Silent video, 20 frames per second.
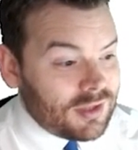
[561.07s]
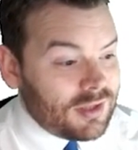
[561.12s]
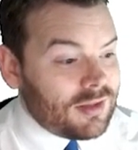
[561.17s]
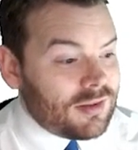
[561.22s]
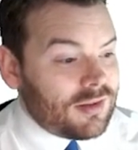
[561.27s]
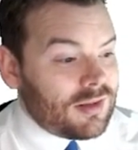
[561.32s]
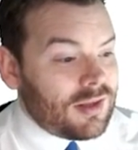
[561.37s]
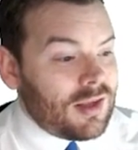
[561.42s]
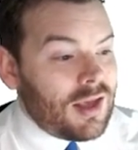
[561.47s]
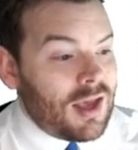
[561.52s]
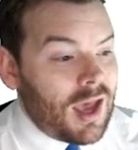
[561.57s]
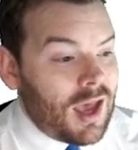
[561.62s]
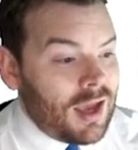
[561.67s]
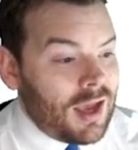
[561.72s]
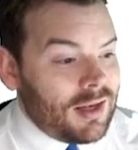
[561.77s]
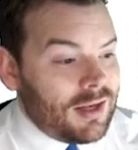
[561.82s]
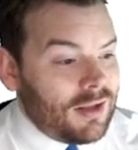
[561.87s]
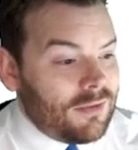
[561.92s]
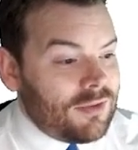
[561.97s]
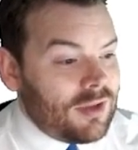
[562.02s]
it
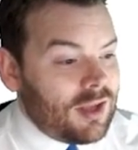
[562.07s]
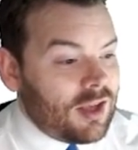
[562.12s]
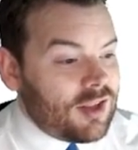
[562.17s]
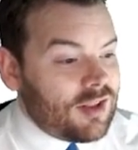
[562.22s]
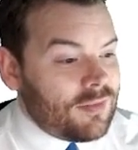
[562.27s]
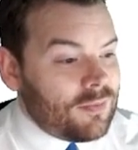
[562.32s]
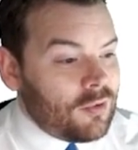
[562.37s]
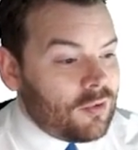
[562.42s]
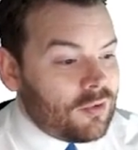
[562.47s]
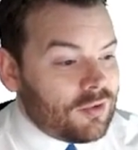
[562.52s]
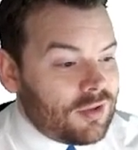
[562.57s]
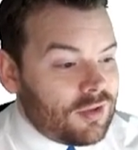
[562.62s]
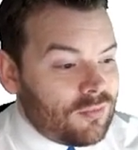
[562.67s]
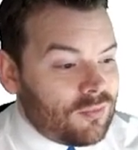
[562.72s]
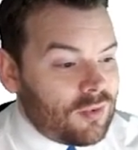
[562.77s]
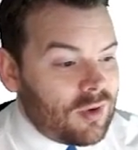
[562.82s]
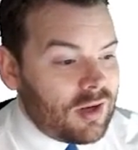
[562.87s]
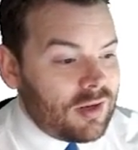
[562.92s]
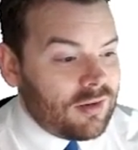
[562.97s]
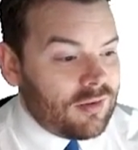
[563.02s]
and if the exported
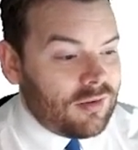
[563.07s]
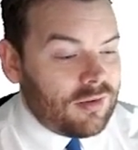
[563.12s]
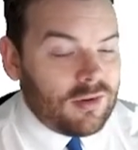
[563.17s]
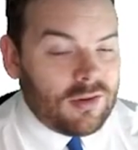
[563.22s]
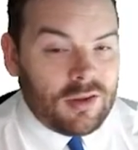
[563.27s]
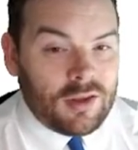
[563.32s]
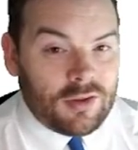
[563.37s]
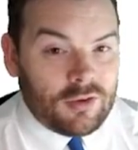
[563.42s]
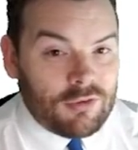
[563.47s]
one uh,